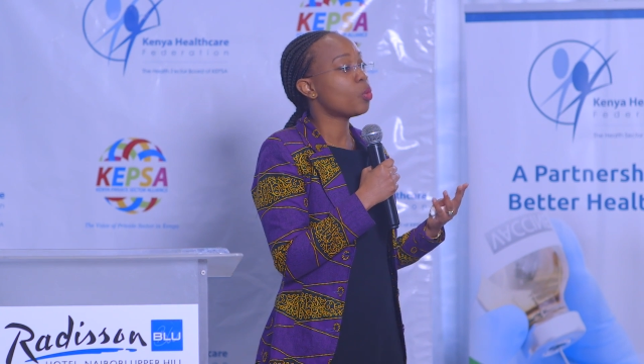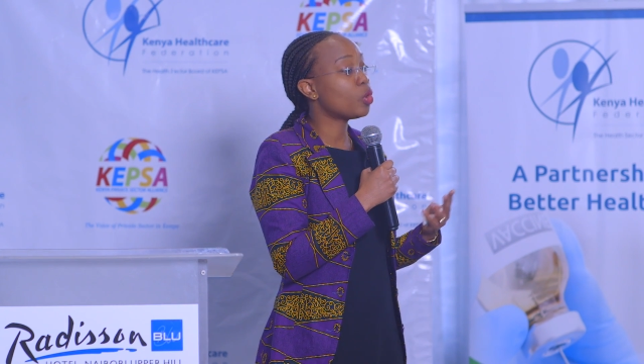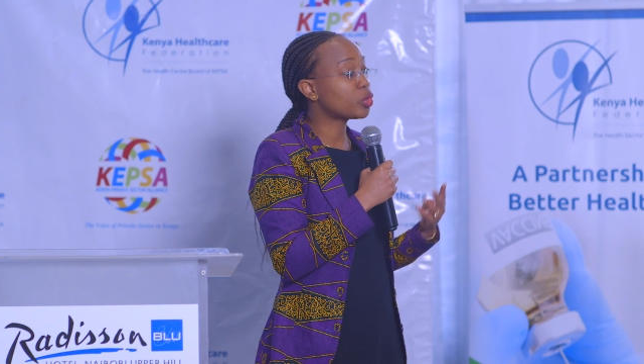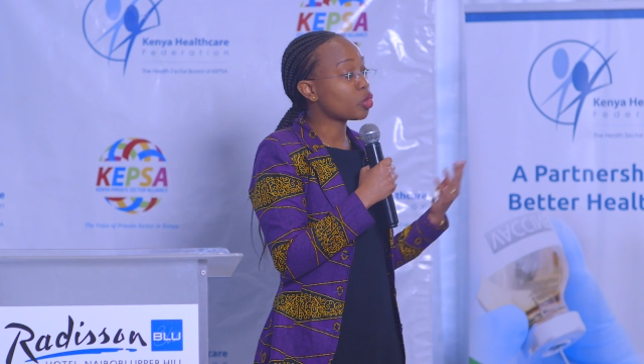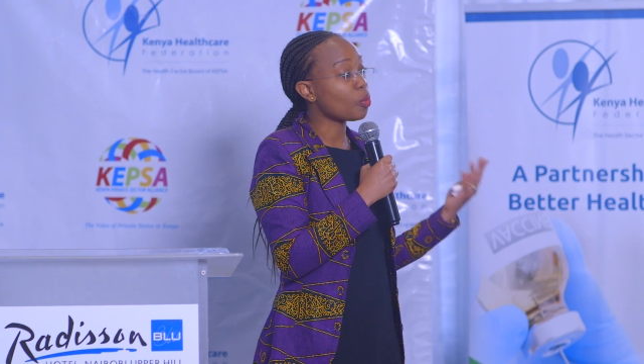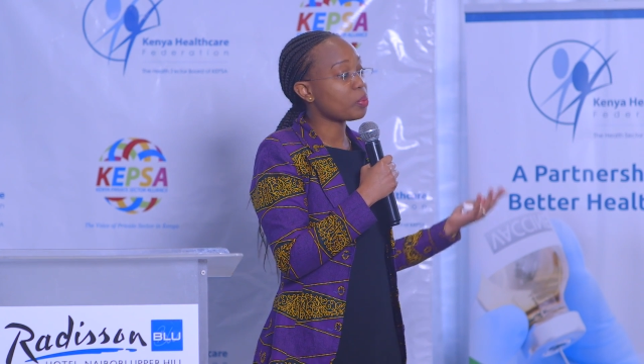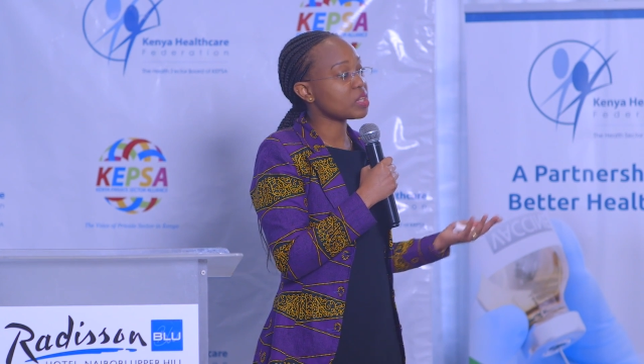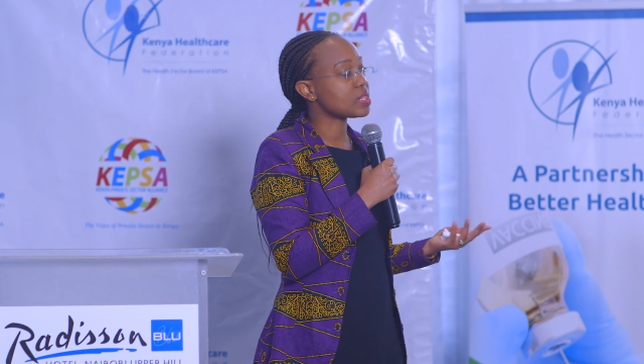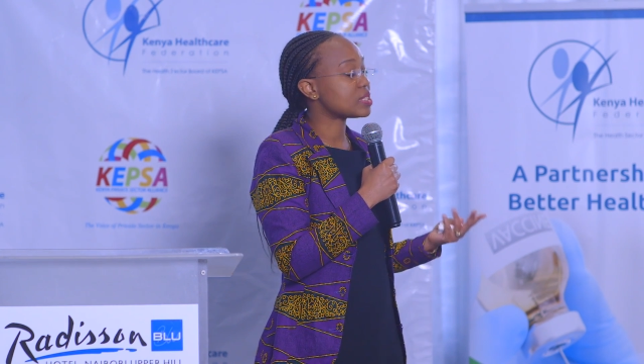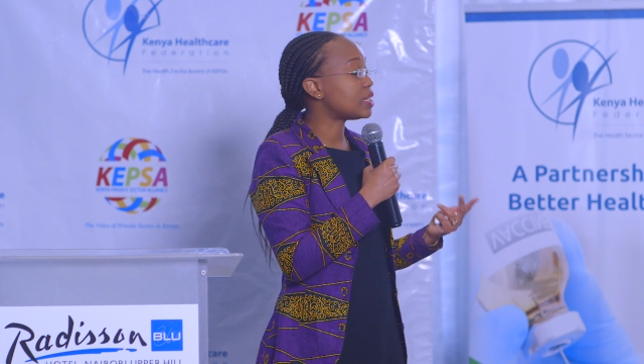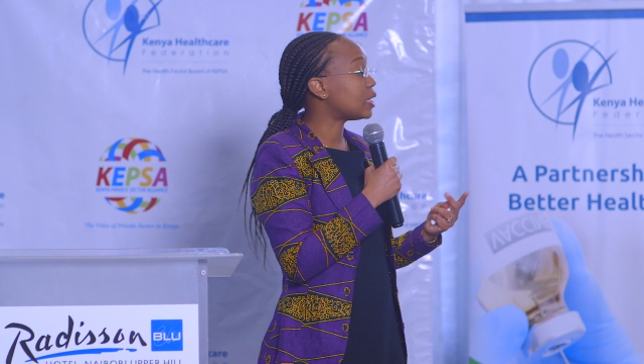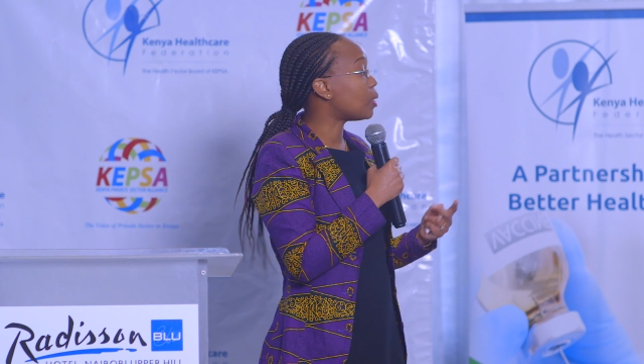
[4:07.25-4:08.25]
what corporate
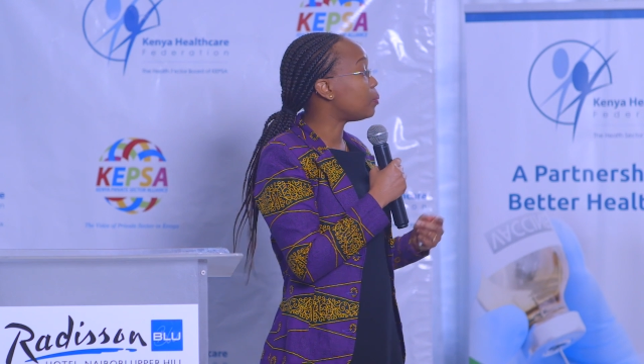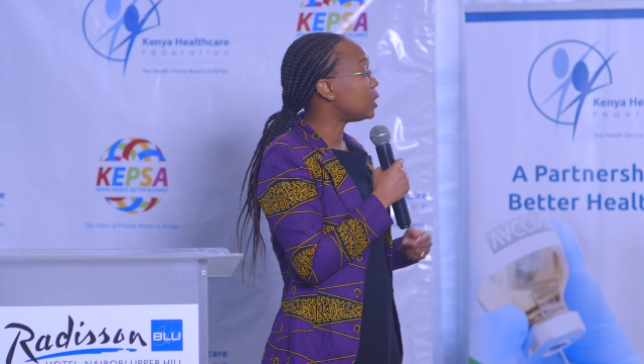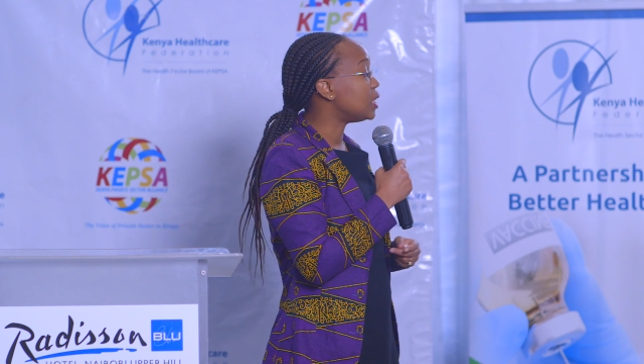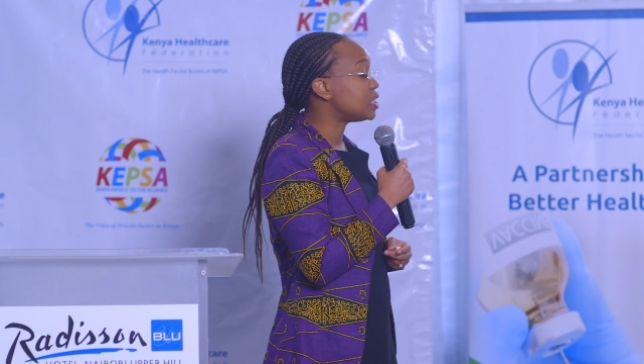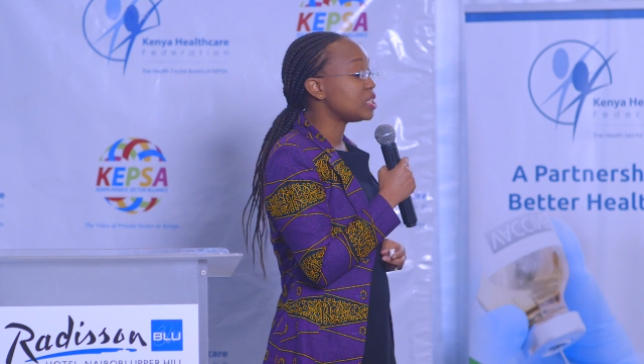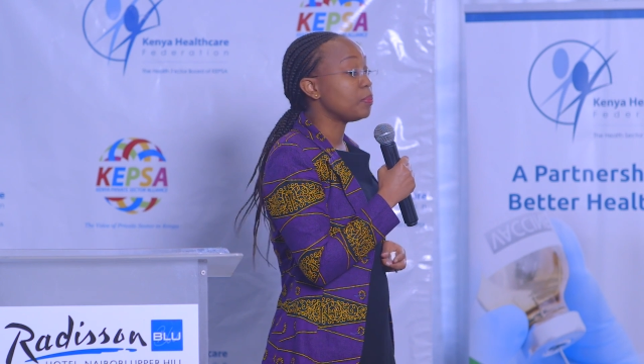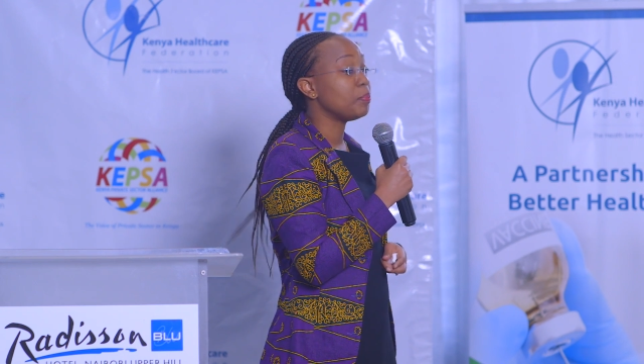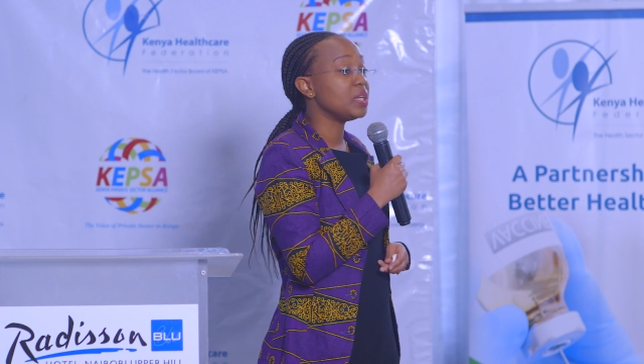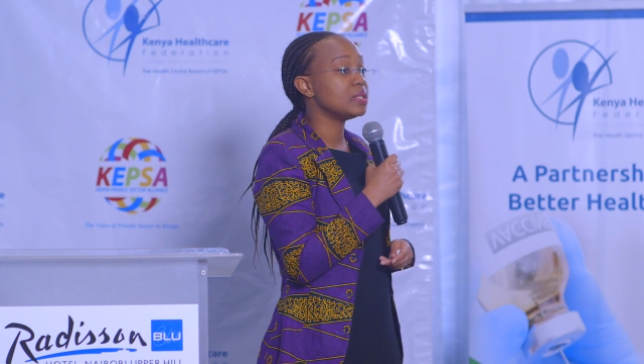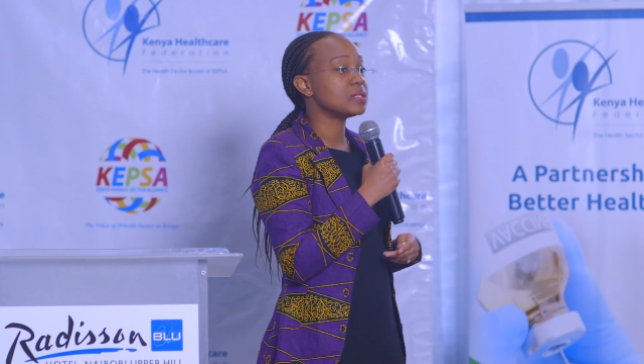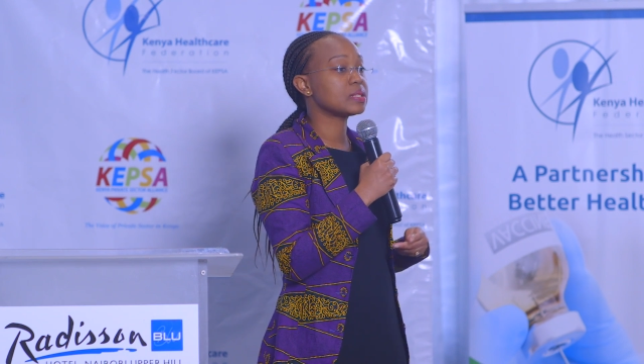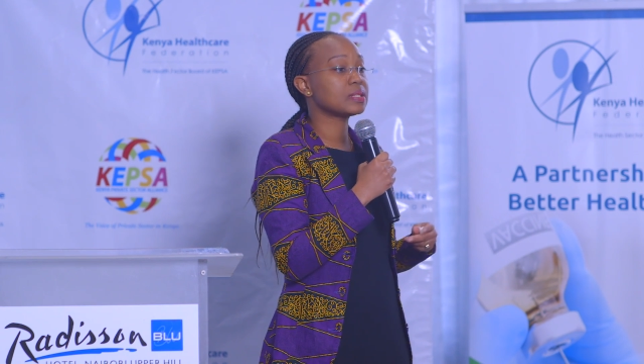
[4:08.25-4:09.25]
sustainability
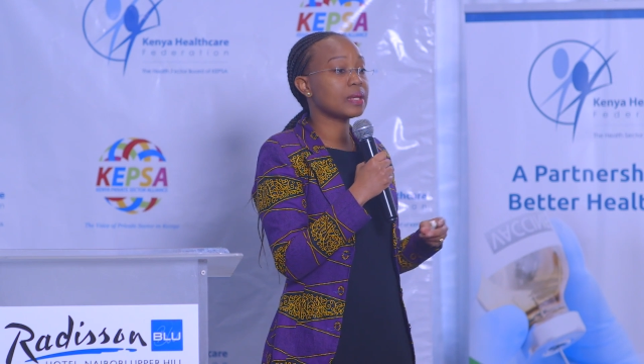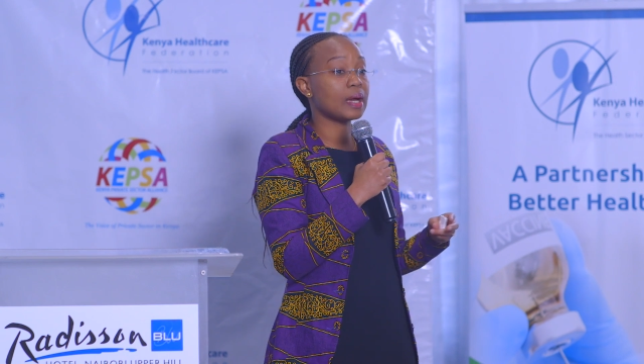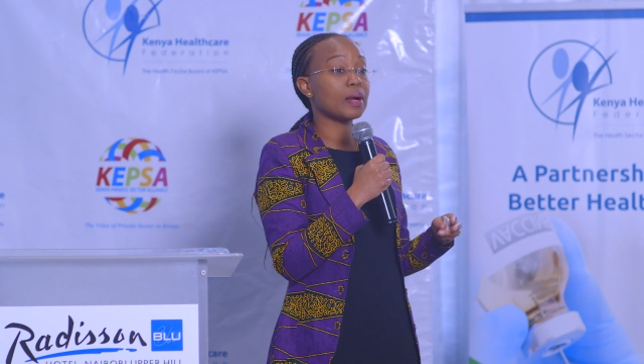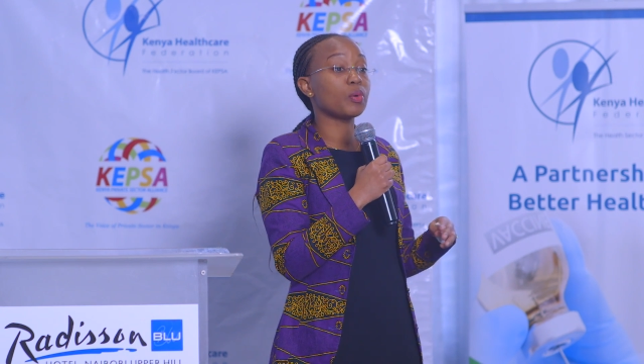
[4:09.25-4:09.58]
means